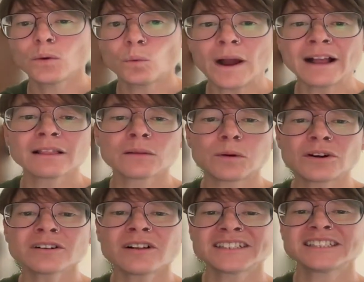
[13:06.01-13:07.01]
While the
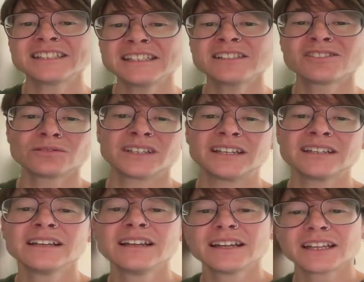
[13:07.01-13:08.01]
border collie sees Suki,
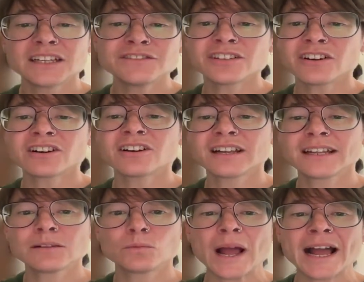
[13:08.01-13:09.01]
gives her a
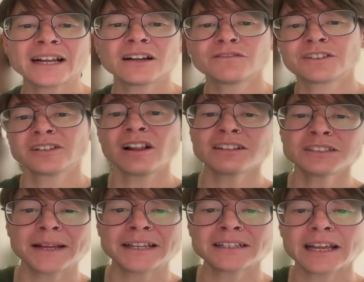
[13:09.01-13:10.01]
little wag of
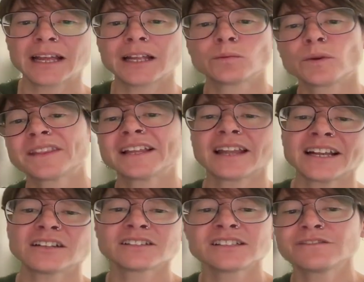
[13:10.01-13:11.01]
acknowledgement, and would then like
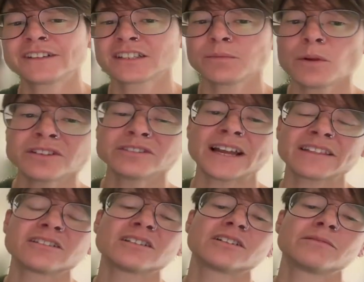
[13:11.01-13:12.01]
to sniff and explore
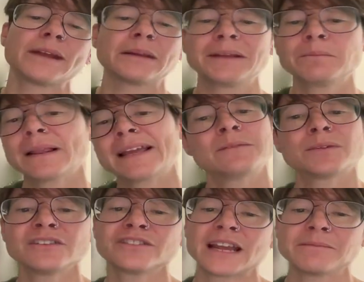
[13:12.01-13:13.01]
together, or maybe play a
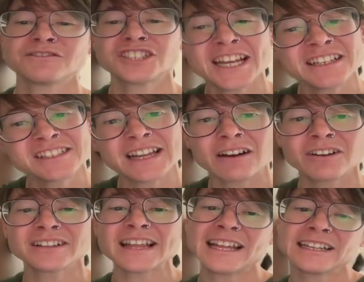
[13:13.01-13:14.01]
brief game of chase now
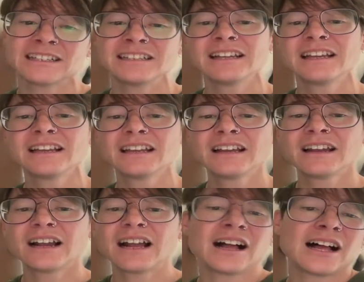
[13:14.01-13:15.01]
and then.
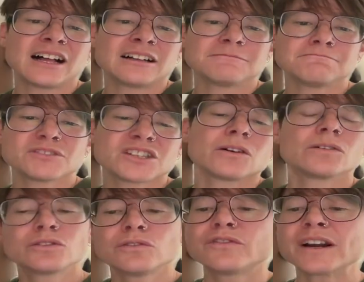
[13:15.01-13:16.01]
So
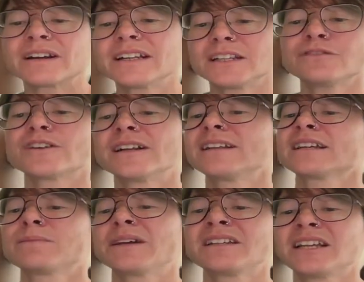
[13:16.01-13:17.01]
two very different
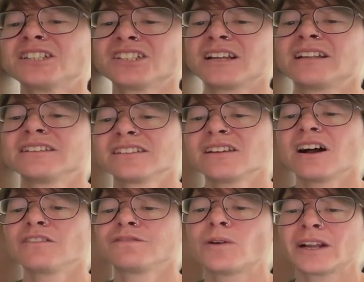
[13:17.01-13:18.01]
expectations
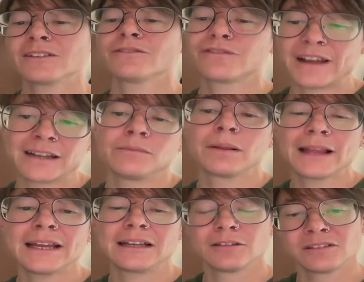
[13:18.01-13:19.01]
of what fun
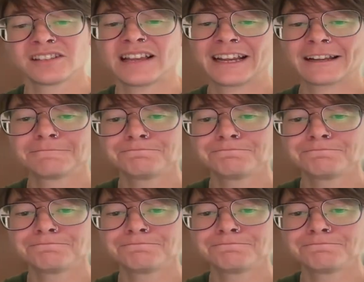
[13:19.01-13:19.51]
play looks like.